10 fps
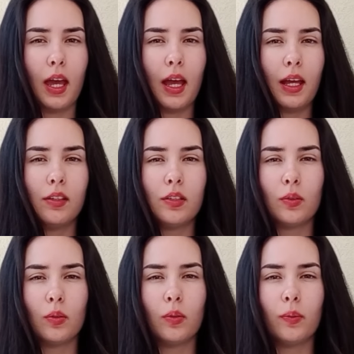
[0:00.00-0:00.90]
And
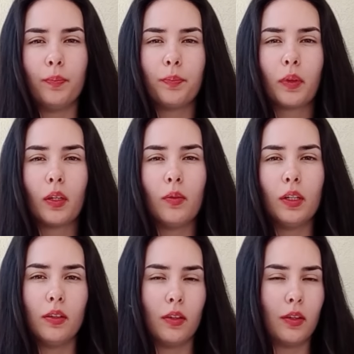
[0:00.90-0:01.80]
so,
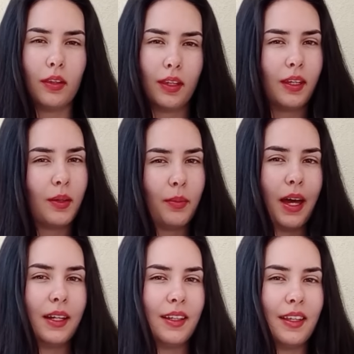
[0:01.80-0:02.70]
what do you think
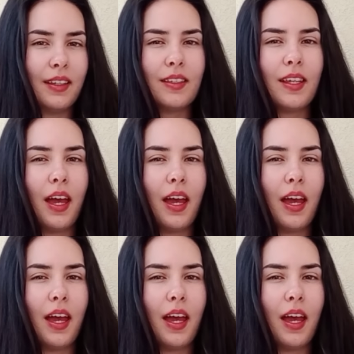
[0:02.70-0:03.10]
about this?